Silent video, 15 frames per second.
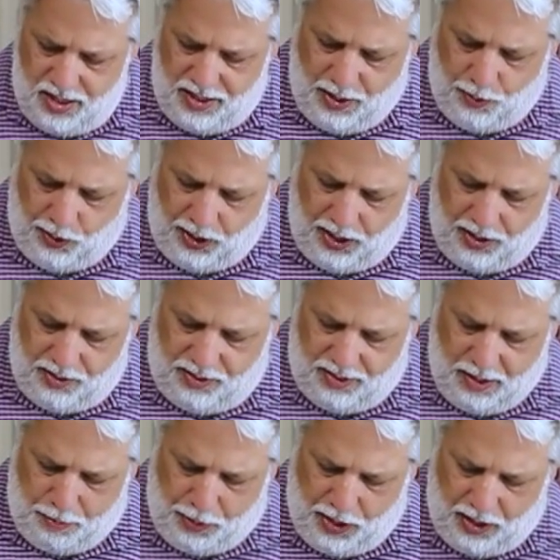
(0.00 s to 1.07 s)
Then we're going to
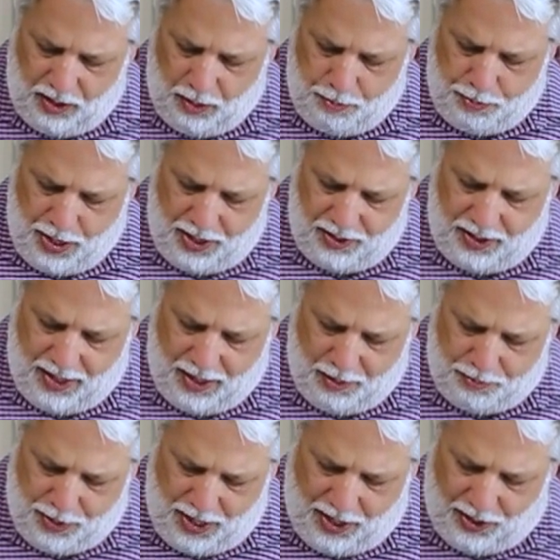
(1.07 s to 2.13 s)
dip it in the
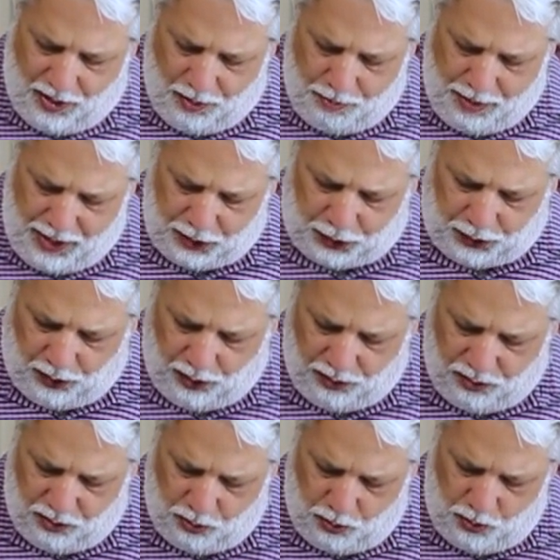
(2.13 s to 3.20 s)
beignet batter, make sure
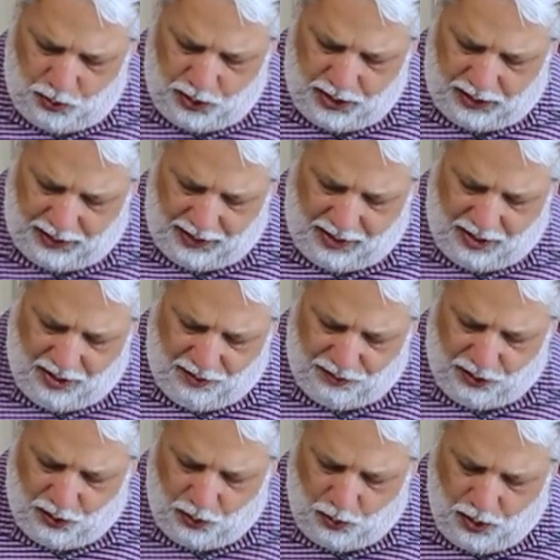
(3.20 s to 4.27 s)
it's really
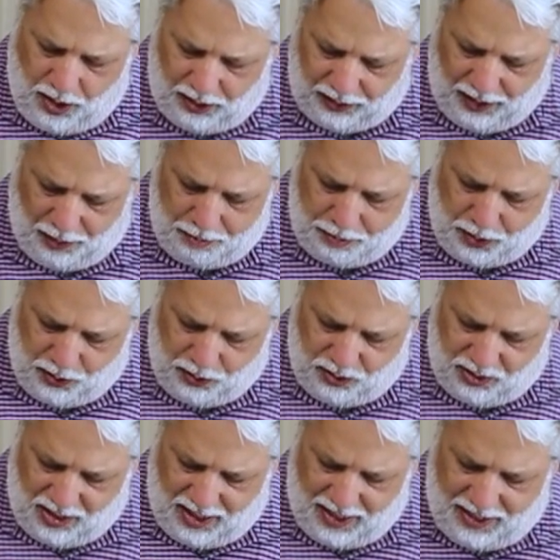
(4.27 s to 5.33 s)
covered well on both
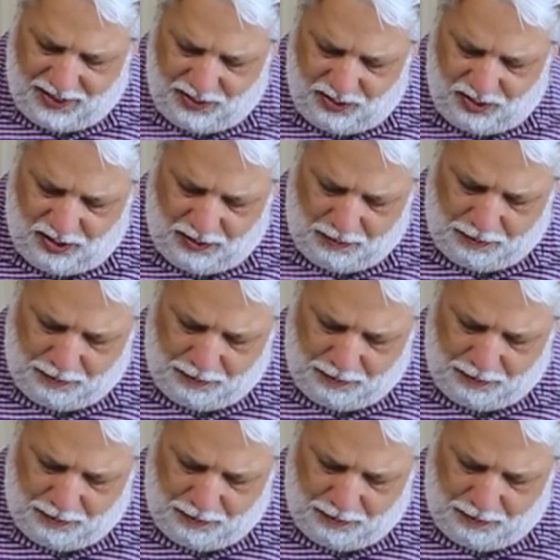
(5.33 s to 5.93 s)
sides.